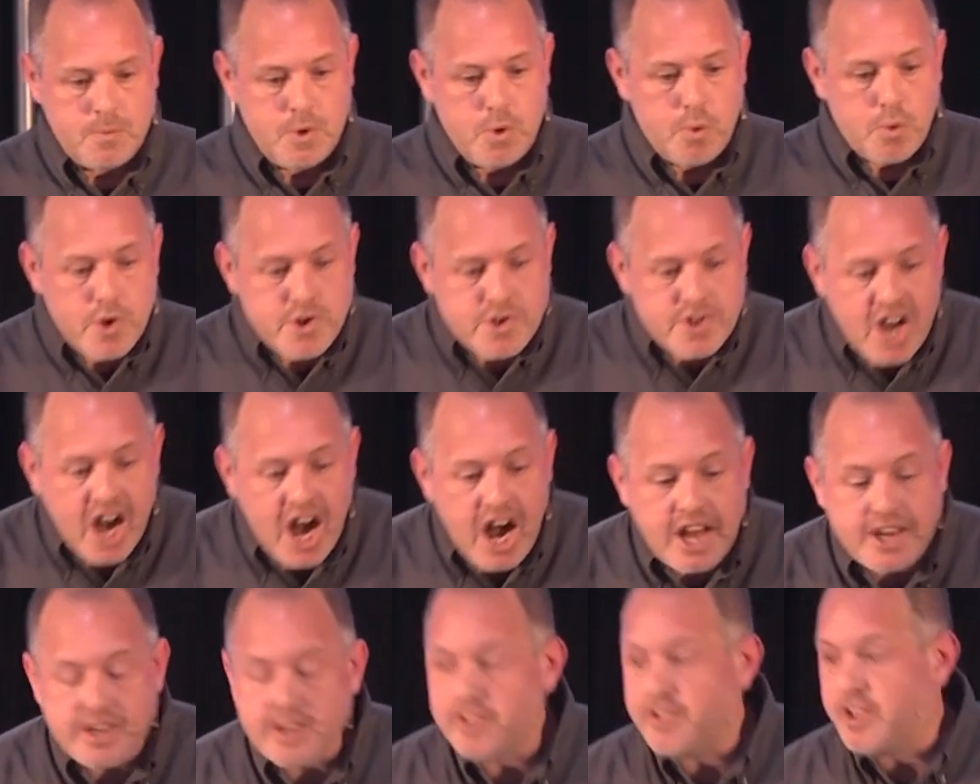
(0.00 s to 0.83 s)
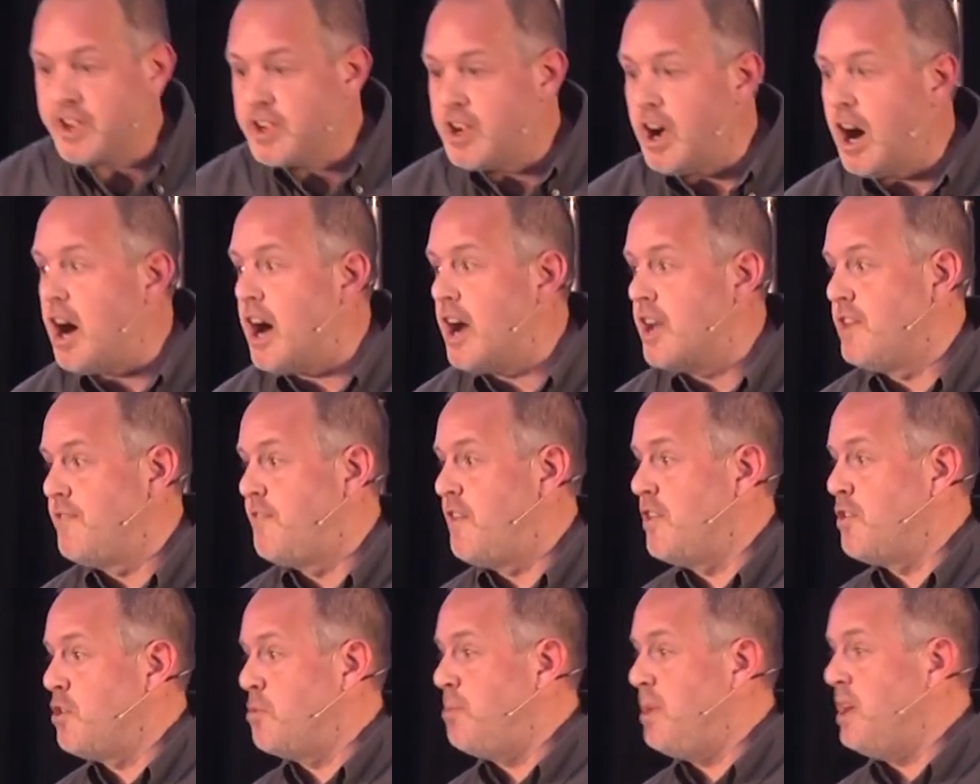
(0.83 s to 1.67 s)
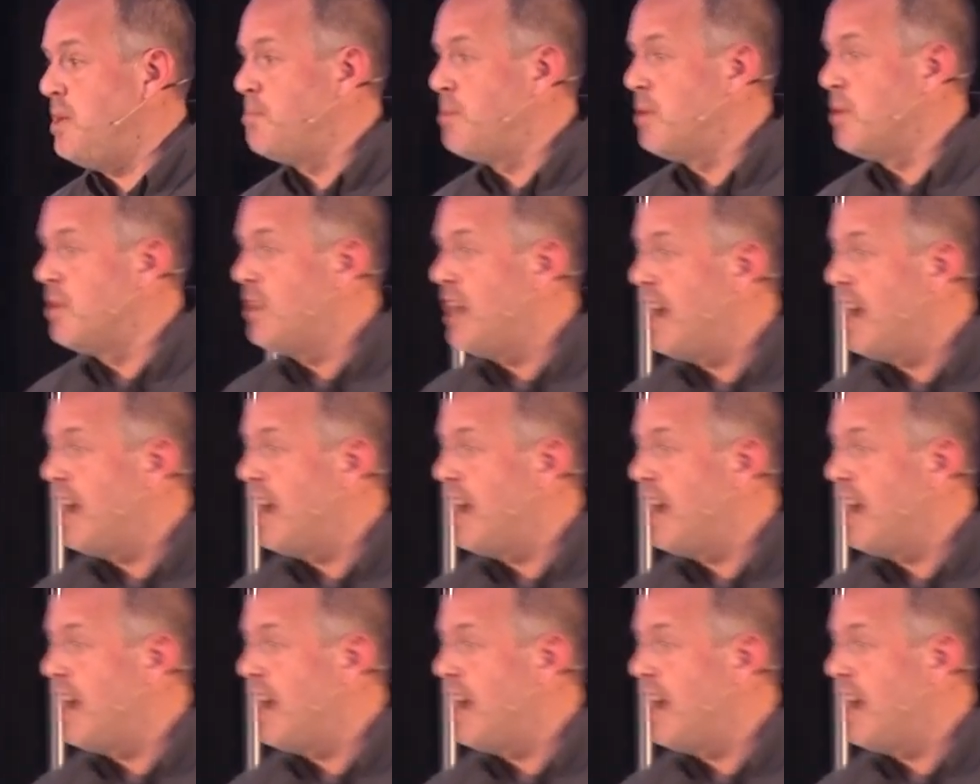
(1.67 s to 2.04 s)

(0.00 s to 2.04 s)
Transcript: We're not the God of other people,